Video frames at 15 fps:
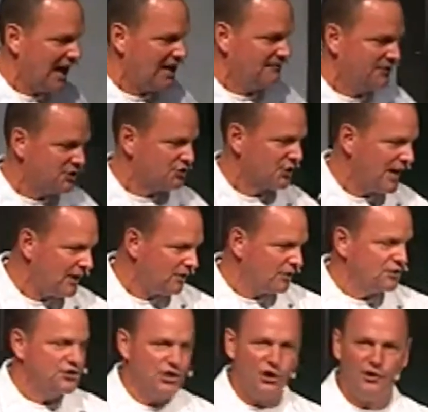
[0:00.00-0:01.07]
kind of a trail
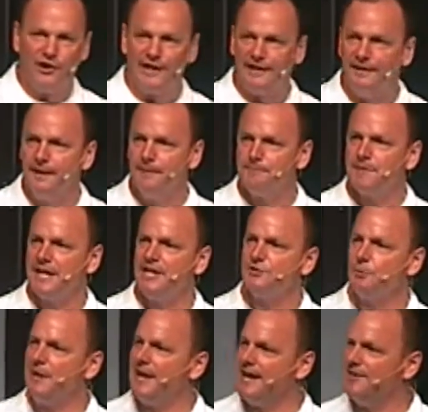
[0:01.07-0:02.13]
or journey
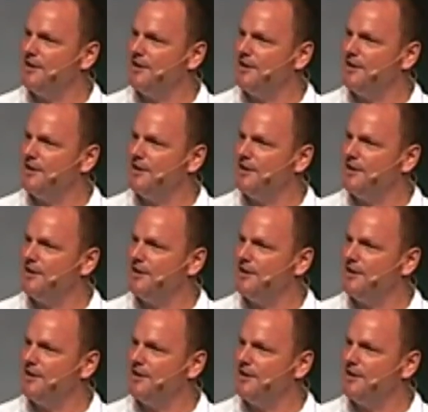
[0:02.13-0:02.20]
is we